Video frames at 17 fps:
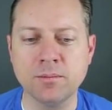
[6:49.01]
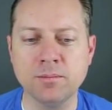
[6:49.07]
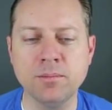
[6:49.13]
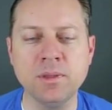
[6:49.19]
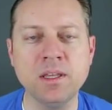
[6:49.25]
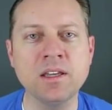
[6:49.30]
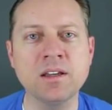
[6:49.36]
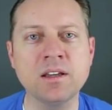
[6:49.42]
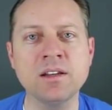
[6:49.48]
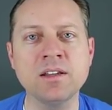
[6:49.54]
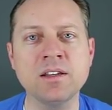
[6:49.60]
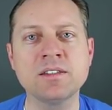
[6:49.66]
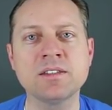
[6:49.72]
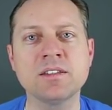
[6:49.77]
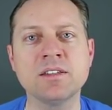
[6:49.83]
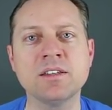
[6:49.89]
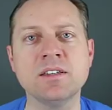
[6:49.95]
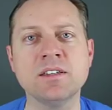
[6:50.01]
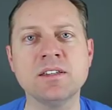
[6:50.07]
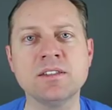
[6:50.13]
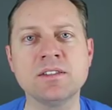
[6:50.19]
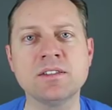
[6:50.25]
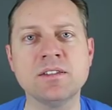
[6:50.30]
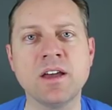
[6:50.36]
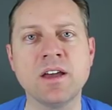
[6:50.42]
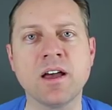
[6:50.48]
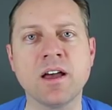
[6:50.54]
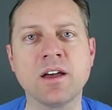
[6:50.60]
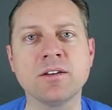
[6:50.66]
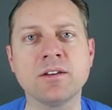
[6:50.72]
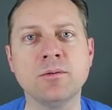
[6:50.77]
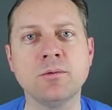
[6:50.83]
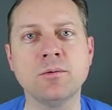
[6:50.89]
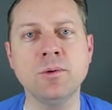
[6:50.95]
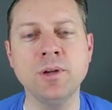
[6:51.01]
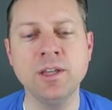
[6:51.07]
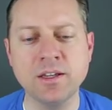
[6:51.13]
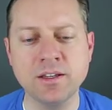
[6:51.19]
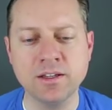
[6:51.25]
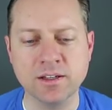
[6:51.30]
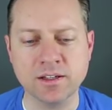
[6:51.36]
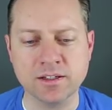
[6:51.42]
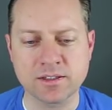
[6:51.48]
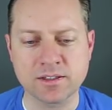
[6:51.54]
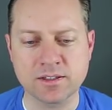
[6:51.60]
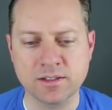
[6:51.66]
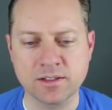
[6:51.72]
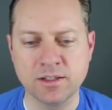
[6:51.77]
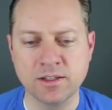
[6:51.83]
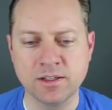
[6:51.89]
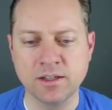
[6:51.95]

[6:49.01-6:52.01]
meekness is not weakness